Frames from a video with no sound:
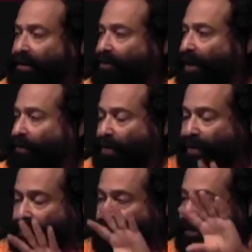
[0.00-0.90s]
So I wrote
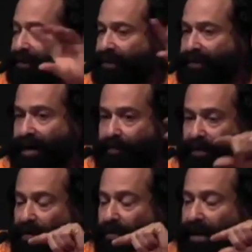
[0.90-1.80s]
along the top,
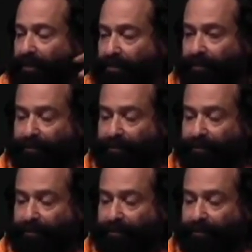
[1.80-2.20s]
along my